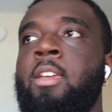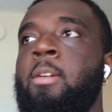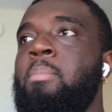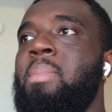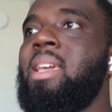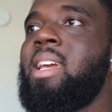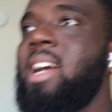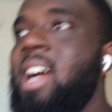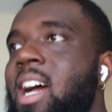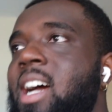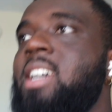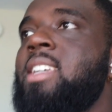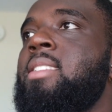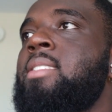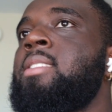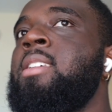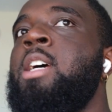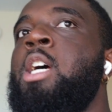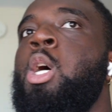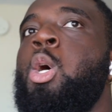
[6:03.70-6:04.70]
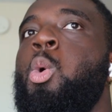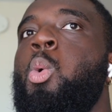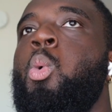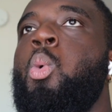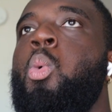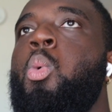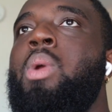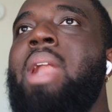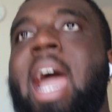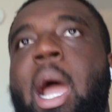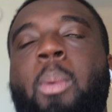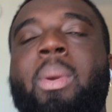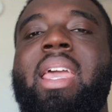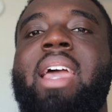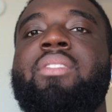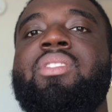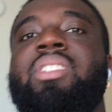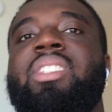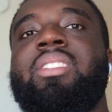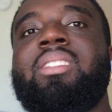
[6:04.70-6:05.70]
Because now we
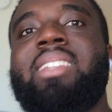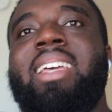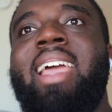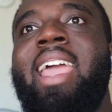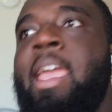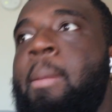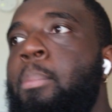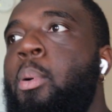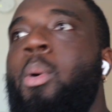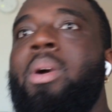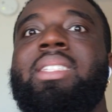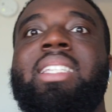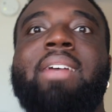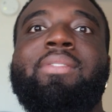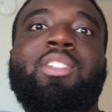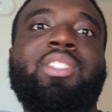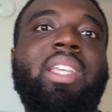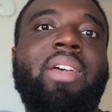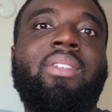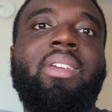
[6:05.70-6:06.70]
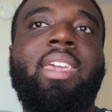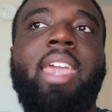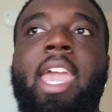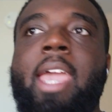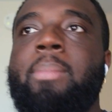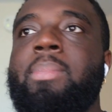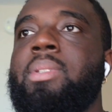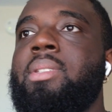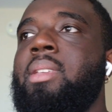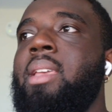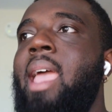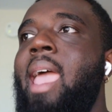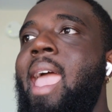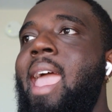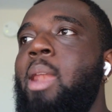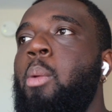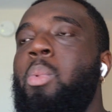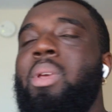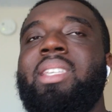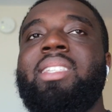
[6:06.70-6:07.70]
have 8 points after 7 games.
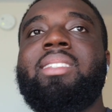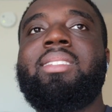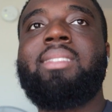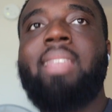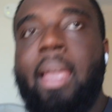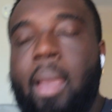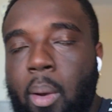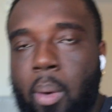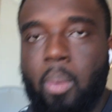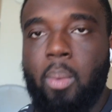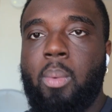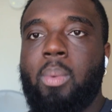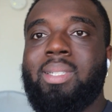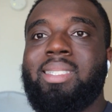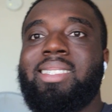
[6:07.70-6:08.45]
And we still